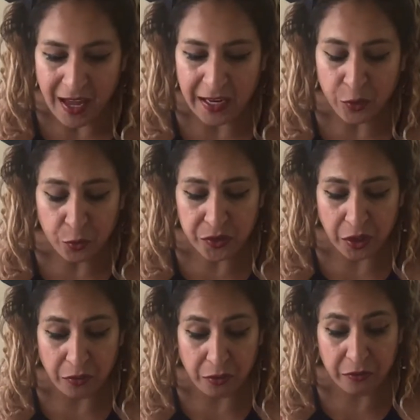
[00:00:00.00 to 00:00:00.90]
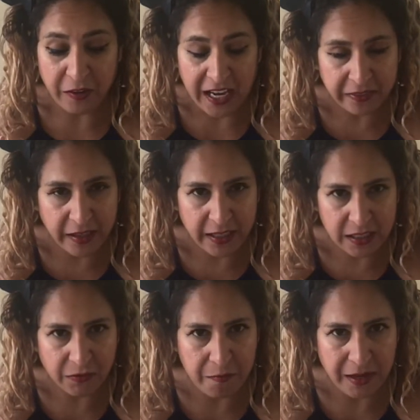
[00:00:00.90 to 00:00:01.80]
and also the fact that
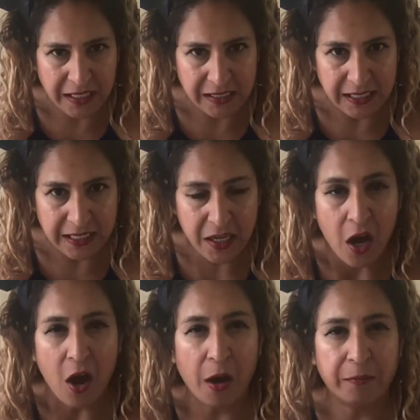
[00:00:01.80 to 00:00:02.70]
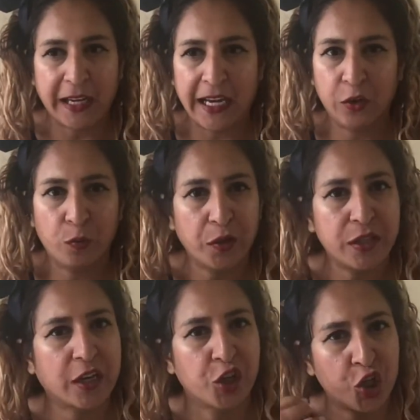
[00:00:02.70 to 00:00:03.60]
it's fermented, I'm getting almost
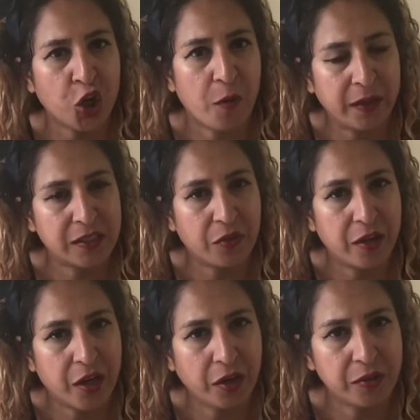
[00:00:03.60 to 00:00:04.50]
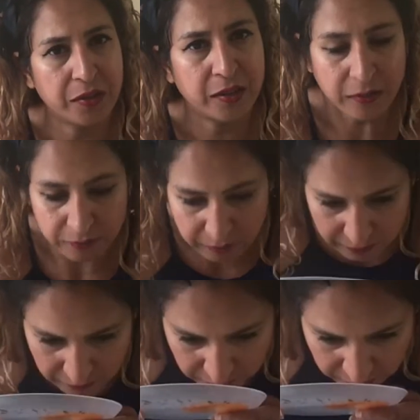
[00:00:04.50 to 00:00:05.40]
like a sharpness on the nose.
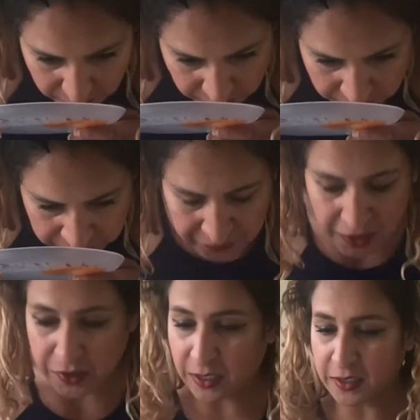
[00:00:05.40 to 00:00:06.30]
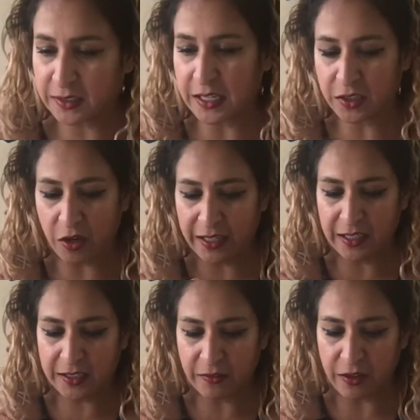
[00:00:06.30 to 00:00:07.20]
So let's get started,
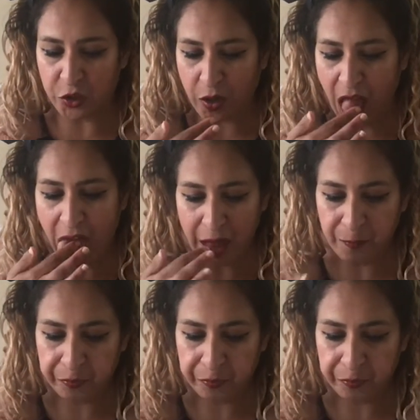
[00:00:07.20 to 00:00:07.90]
let's give it a try.